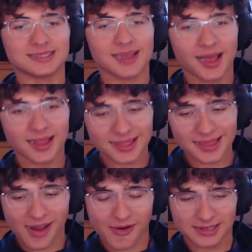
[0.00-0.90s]
that's a
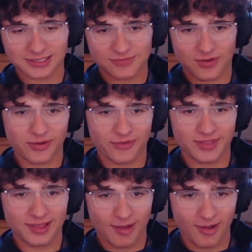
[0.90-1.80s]
hilarious photo
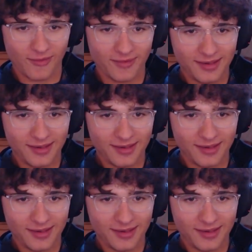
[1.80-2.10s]
of Nemo.